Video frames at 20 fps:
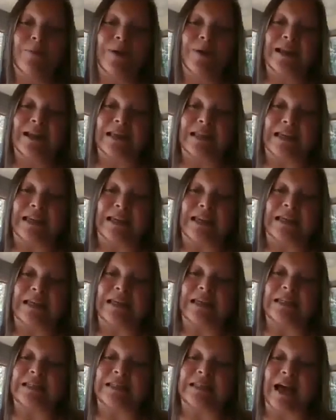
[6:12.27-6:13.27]
many
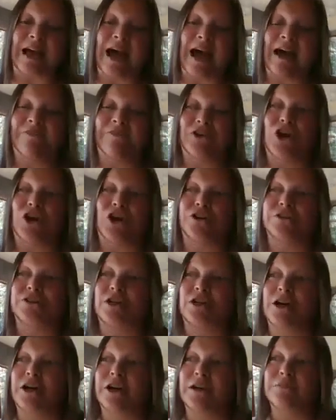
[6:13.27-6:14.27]
ladies have a hard
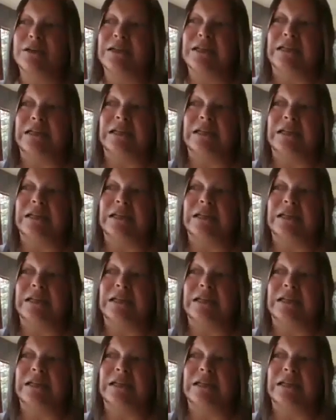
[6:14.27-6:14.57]
time